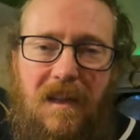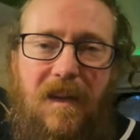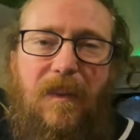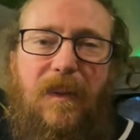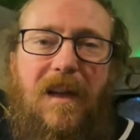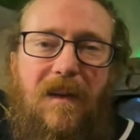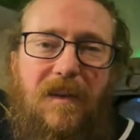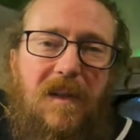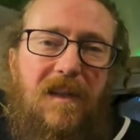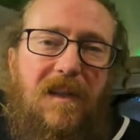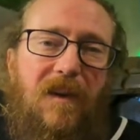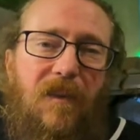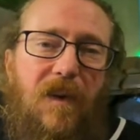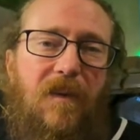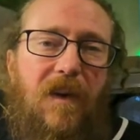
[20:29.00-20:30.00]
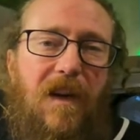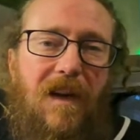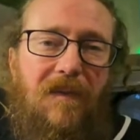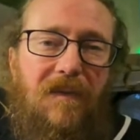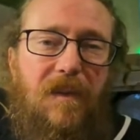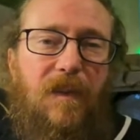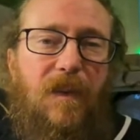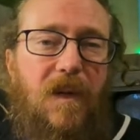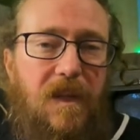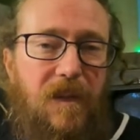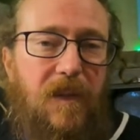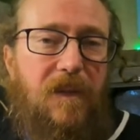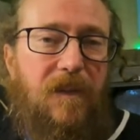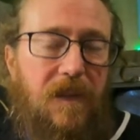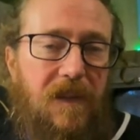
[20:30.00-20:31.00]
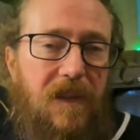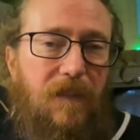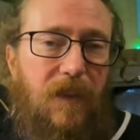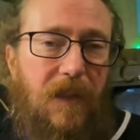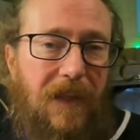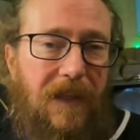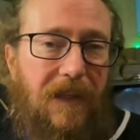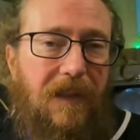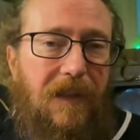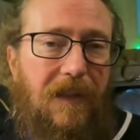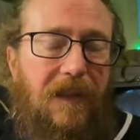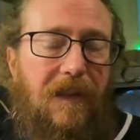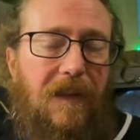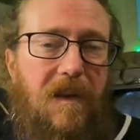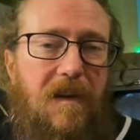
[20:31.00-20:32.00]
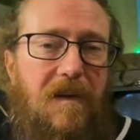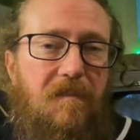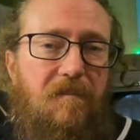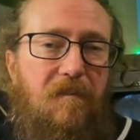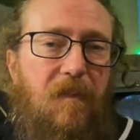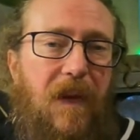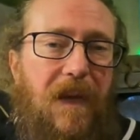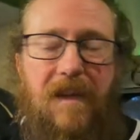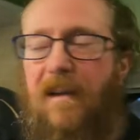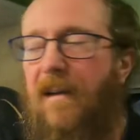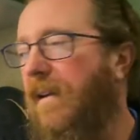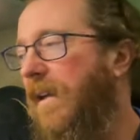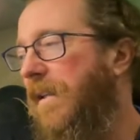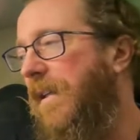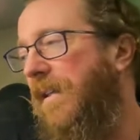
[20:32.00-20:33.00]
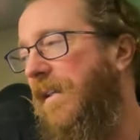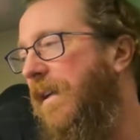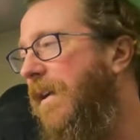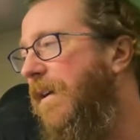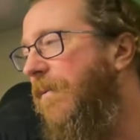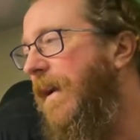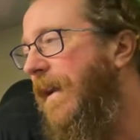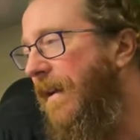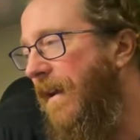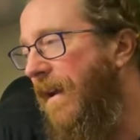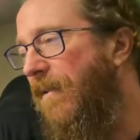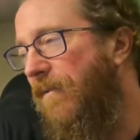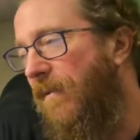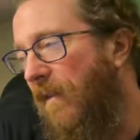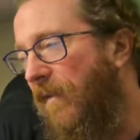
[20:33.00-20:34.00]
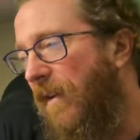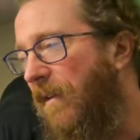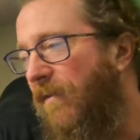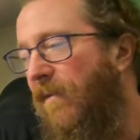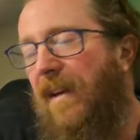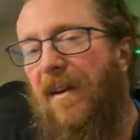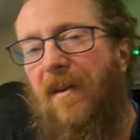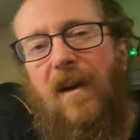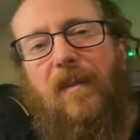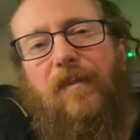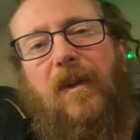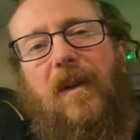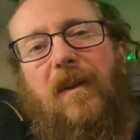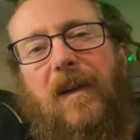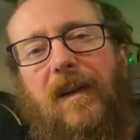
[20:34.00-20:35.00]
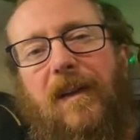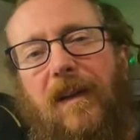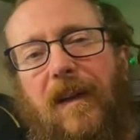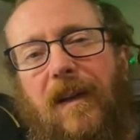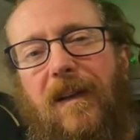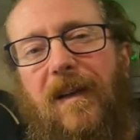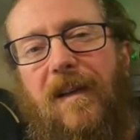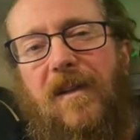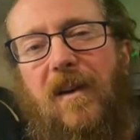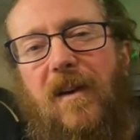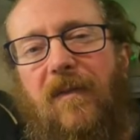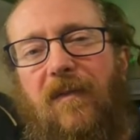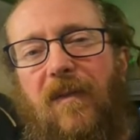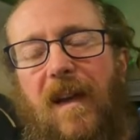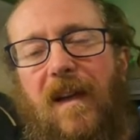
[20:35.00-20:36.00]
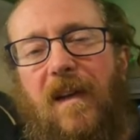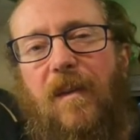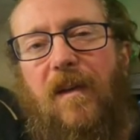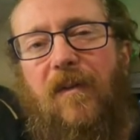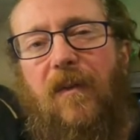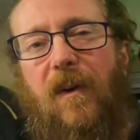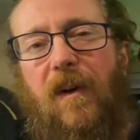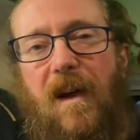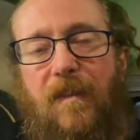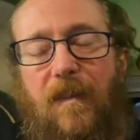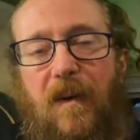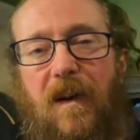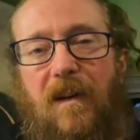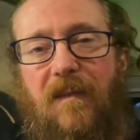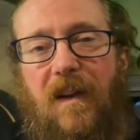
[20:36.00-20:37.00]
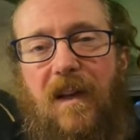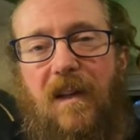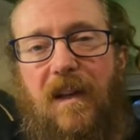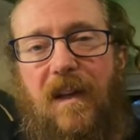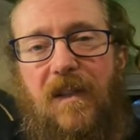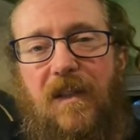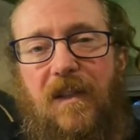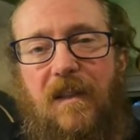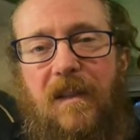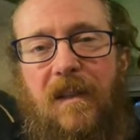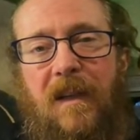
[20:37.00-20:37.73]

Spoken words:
Typically, I was going to say we would have some Christmas music playing. But as I sit here right now, I've got a video uploading and it's already flagged me for copyright violation